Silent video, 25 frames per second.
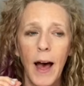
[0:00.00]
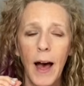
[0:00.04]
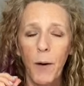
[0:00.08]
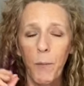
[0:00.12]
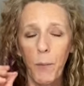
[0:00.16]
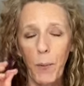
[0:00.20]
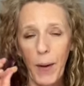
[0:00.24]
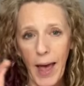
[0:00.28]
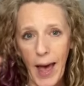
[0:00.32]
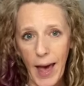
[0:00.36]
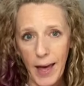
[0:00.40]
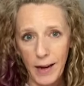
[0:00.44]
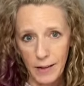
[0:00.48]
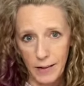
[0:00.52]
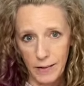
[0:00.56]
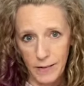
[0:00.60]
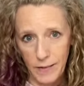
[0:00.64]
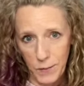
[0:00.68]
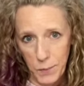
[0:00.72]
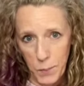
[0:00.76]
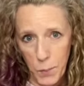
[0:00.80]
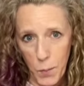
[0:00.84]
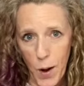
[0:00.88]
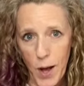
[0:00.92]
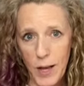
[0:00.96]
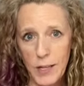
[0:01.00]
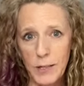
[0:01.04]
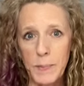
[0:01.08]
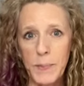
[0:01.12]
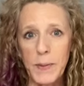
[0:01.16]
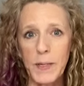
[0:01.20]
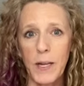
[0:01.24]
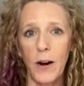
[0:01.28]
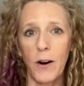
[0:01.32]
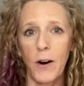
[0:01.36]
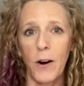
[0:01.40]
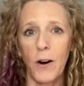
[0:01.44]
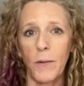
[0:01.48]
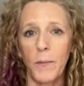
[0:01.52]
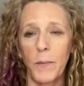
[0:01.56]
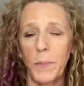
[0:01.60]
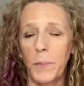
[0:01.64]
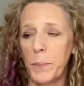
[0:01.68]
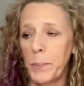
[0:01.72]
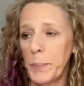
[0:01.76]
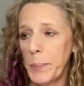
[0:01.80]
we had some wasps on our